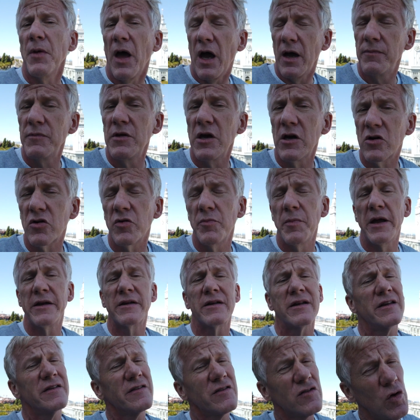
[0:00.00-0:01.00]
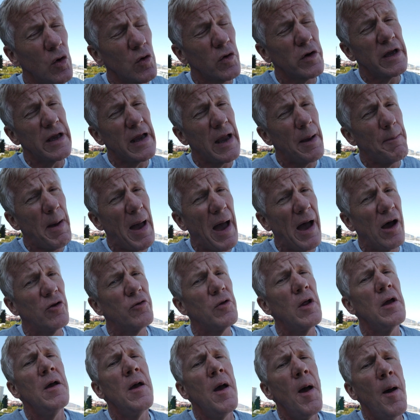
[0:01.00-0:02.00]
I'm the Incrementalist, talking
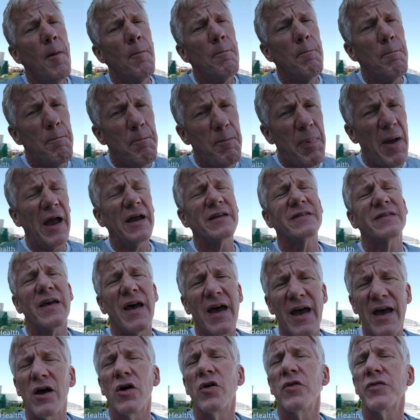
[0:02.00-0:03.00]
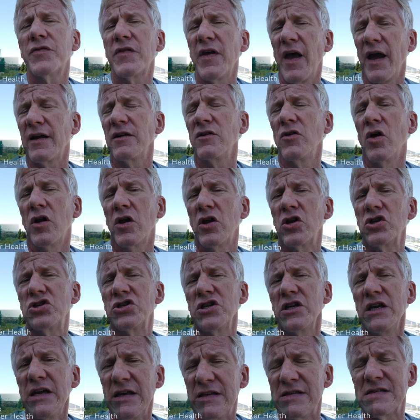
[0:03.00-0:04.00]
about better health
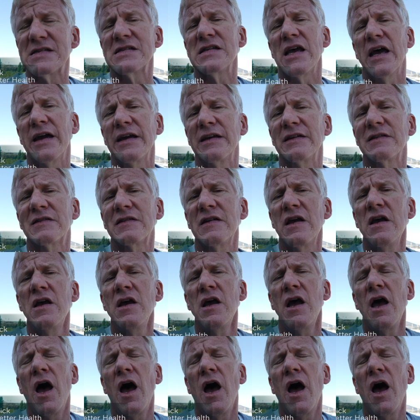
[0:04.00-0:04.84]
technology insights